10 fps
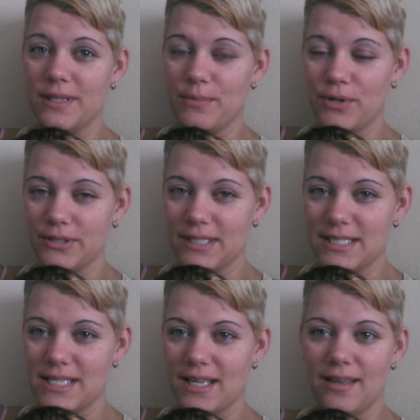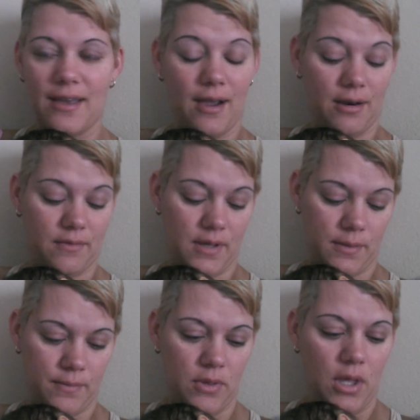him all day taking care of
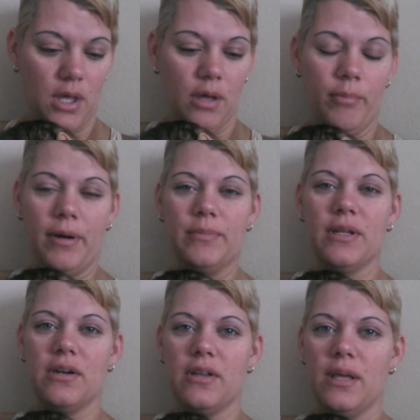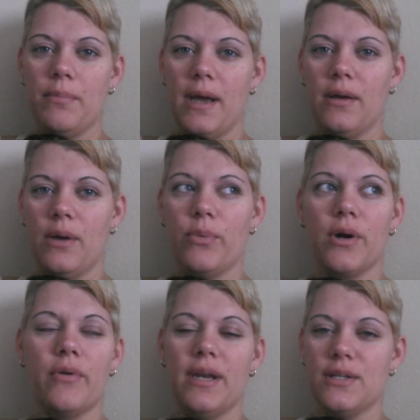him. But I'm literally, I
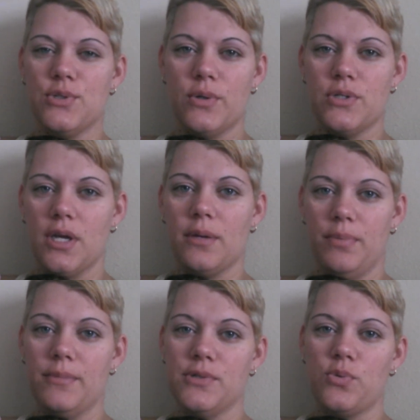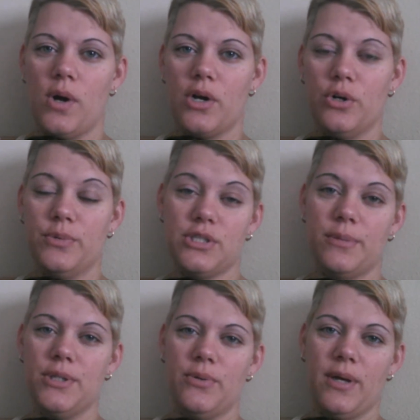work right next door, so I can pretty much walk home, which
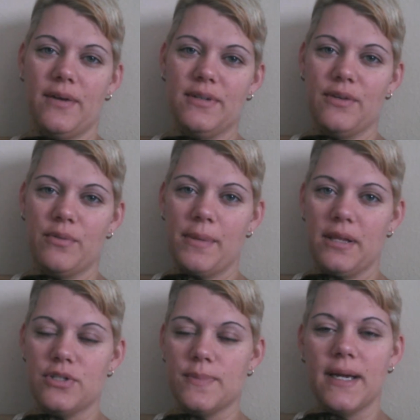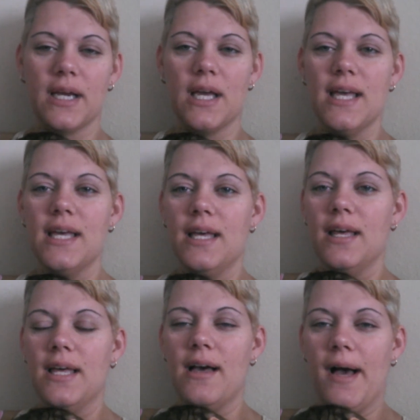I'll be doing every day for my lunch break.
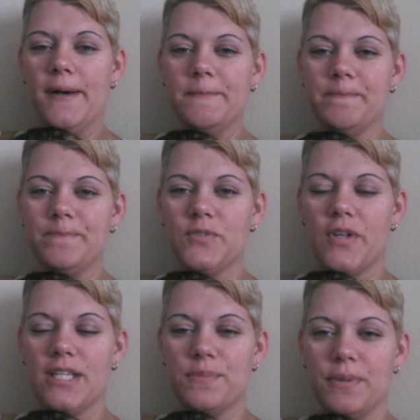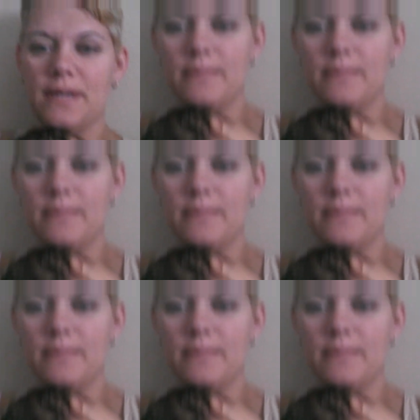So that's pretty